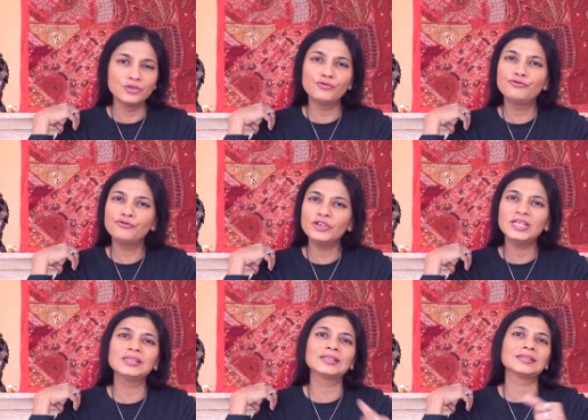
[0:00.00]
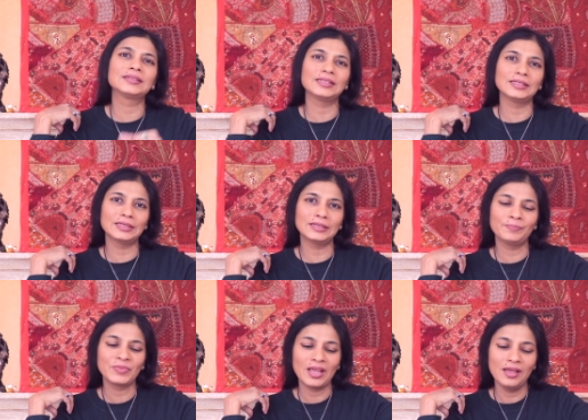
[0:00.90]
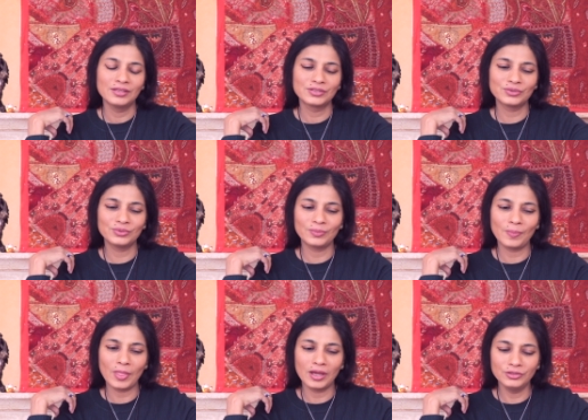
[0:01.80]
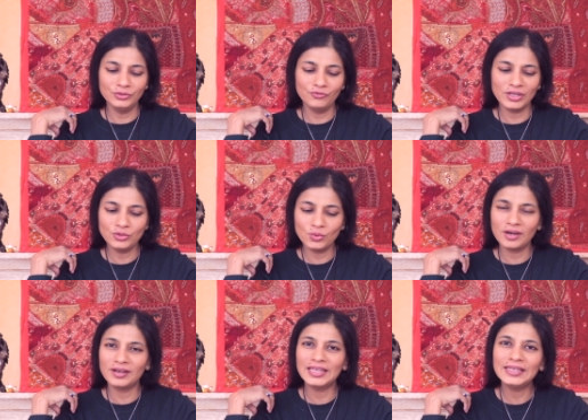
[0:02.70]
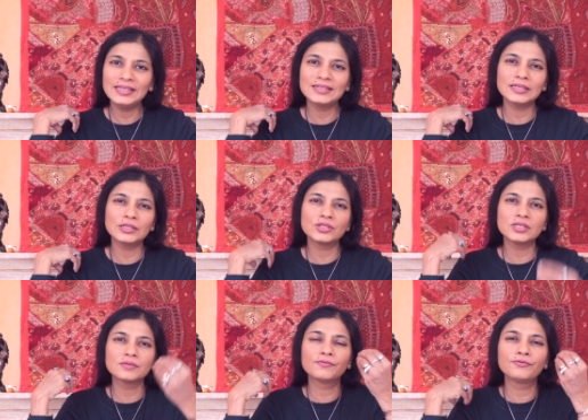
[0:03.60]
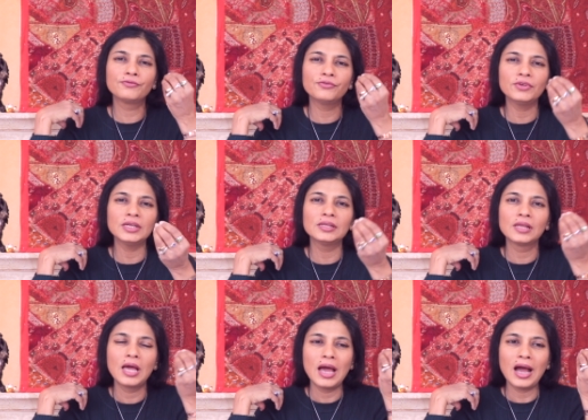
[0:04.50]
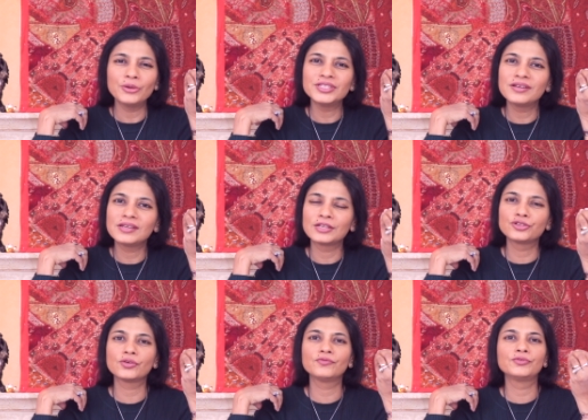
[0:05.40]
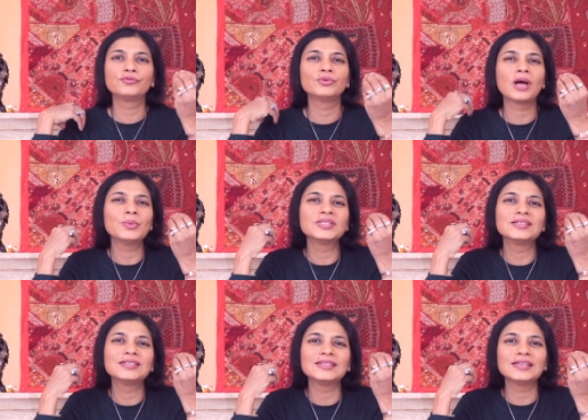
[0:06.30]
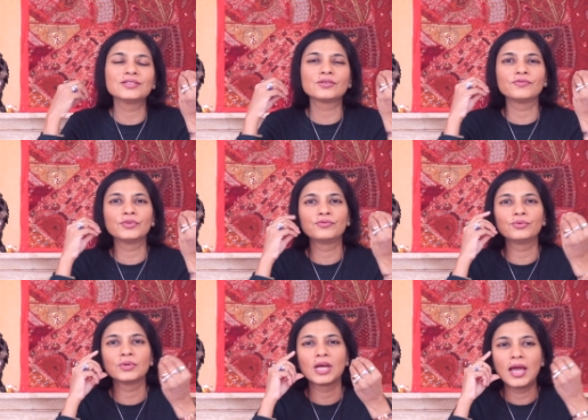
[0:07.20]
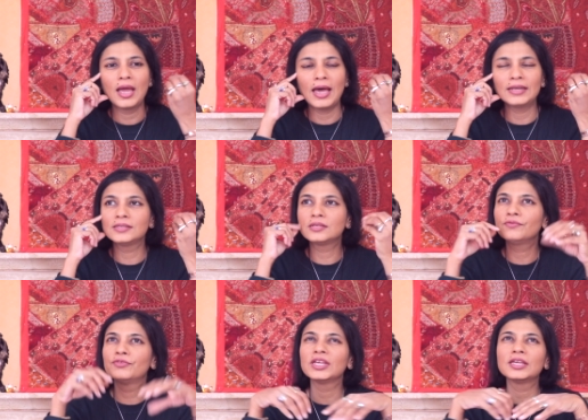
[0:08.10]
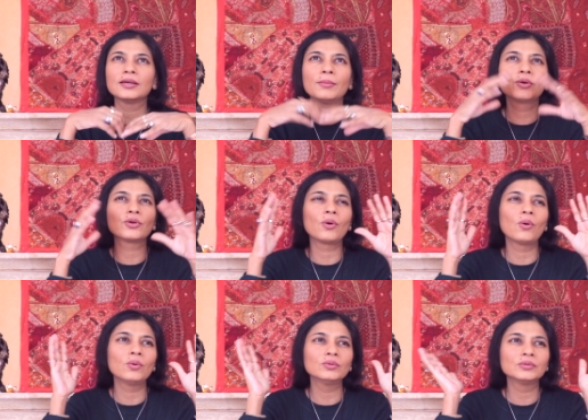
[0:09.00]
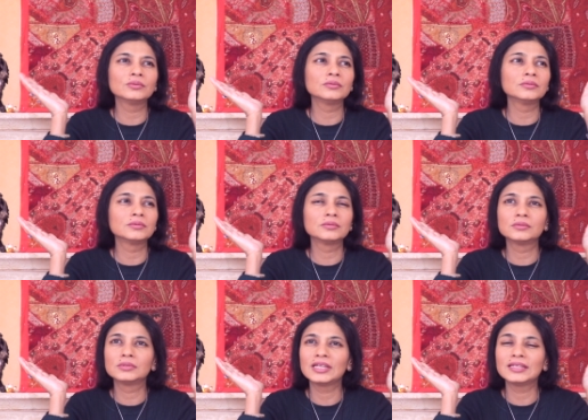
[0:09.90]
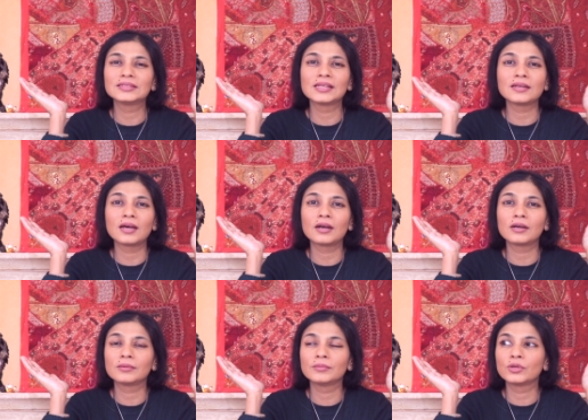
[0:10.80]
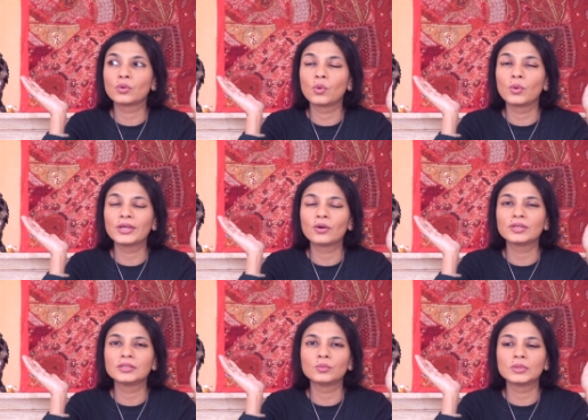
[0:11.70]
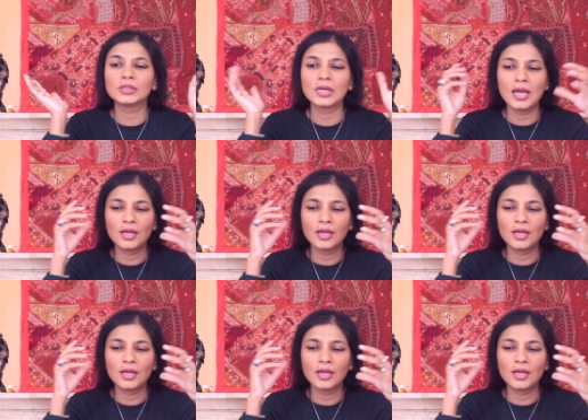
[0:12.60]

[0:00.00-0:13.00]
you feel that thing, yeah. So when you are eating, you just feel how is the texture of the food, how is the taste of the food. And instead of thinking about all those things that are, going on in the world,